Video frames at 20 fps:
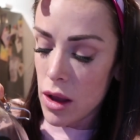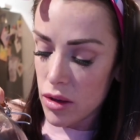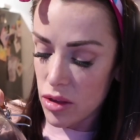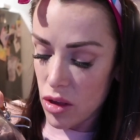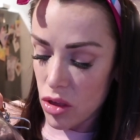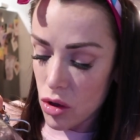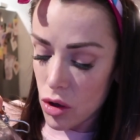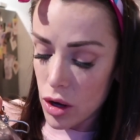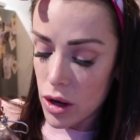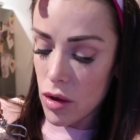because
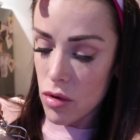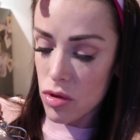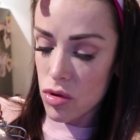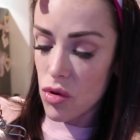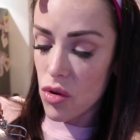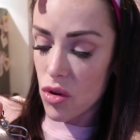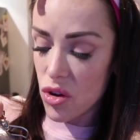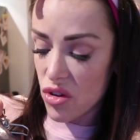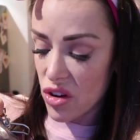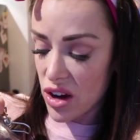I thought I was
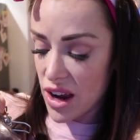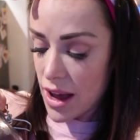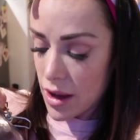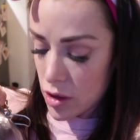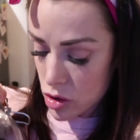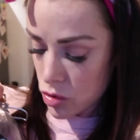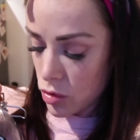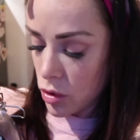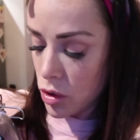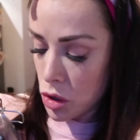ordering
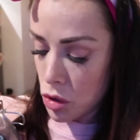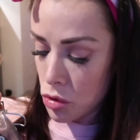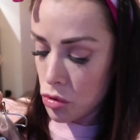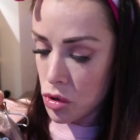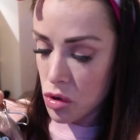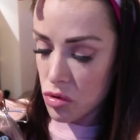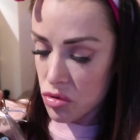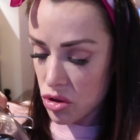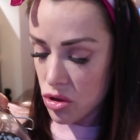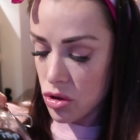actual
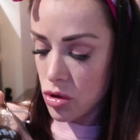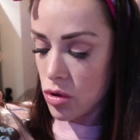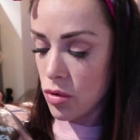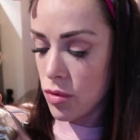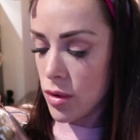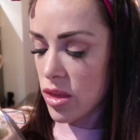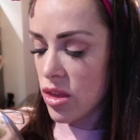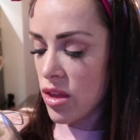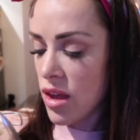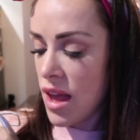cocoa to
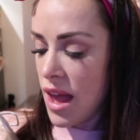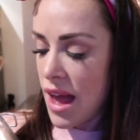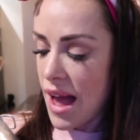cook with